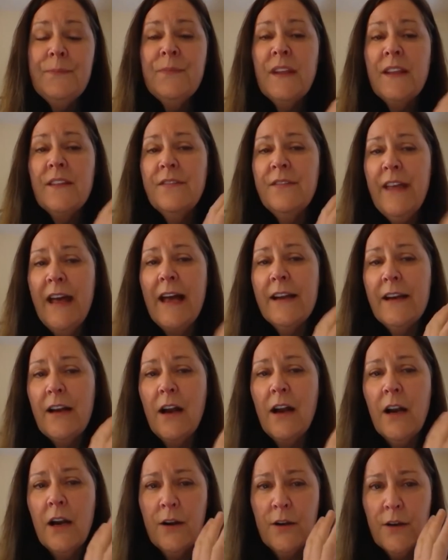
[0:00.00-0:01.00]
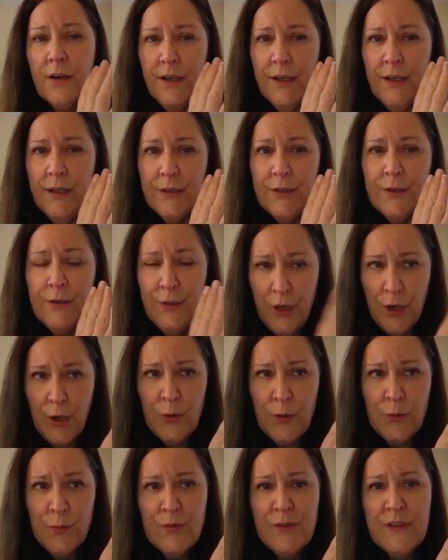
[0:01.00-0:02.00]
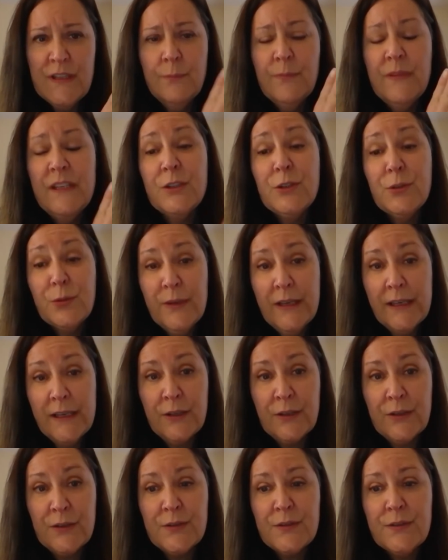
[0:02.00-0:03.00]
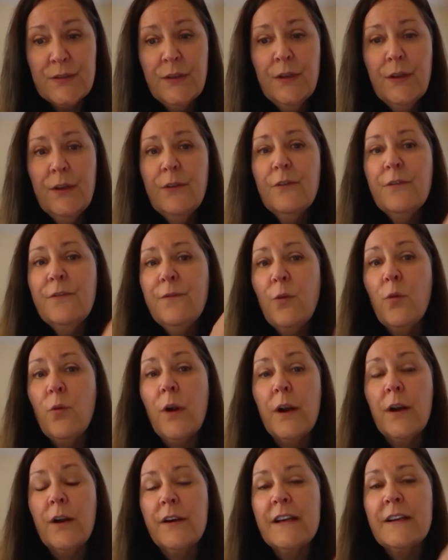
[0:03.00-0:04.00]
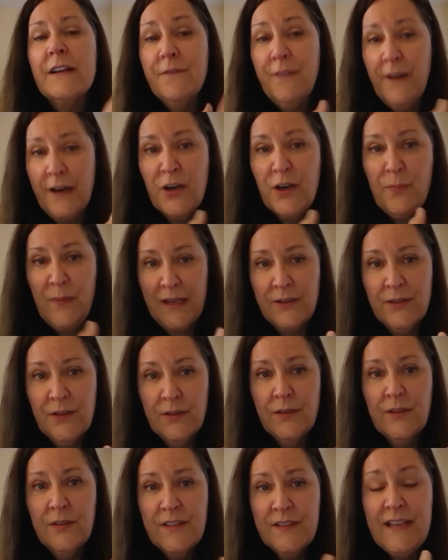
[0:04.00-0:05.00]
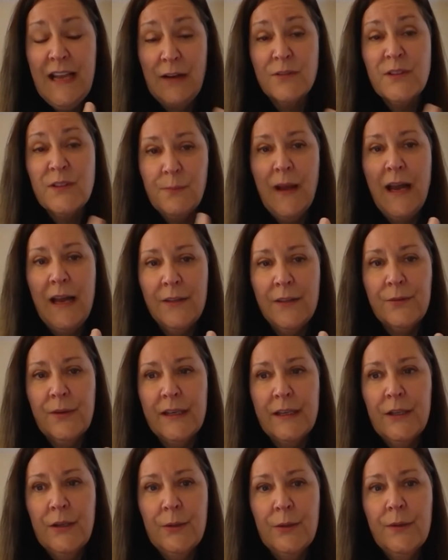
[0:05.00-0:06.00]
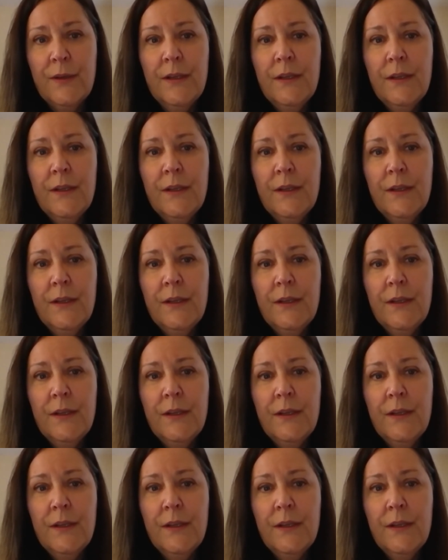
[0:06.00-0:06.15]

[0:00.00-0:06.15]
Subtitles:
that are known to be triggers for environmental sounds bothering you.